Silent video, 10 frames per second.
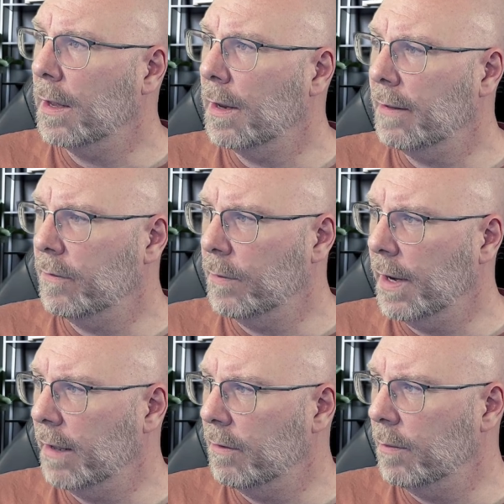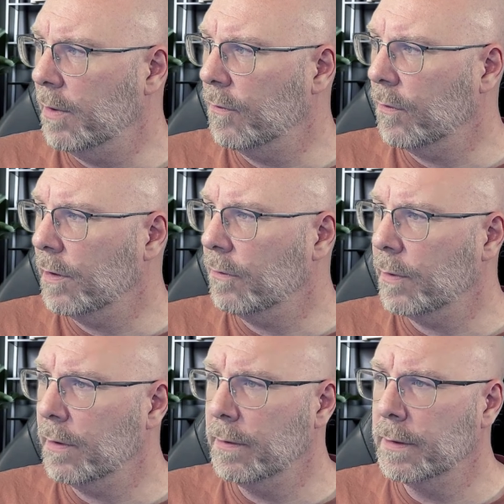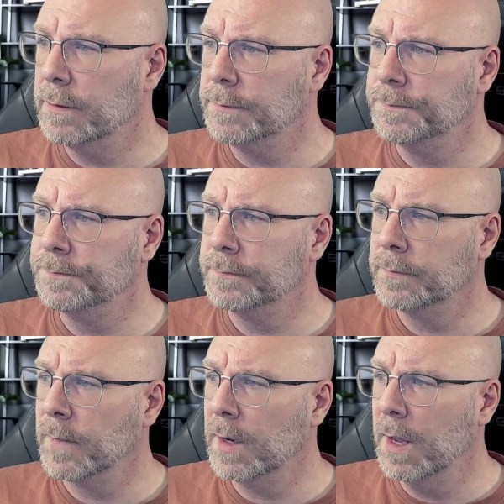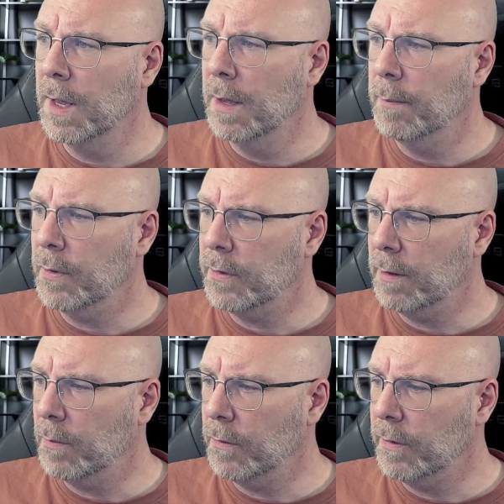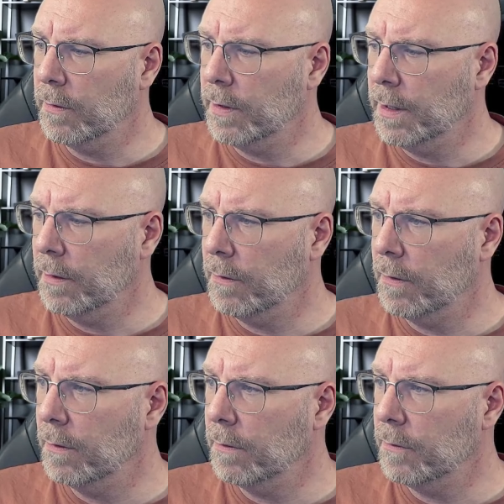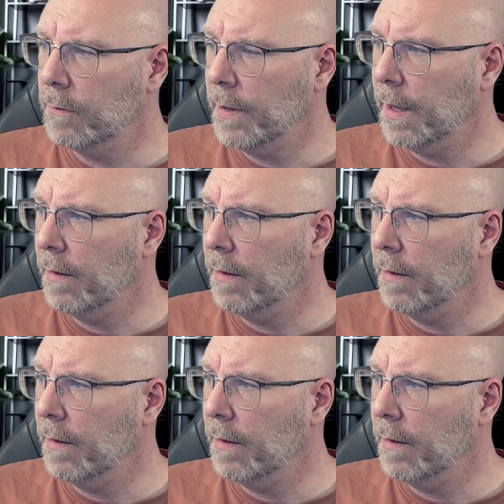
do a header image for this one. Put an emoji on it. What should we have?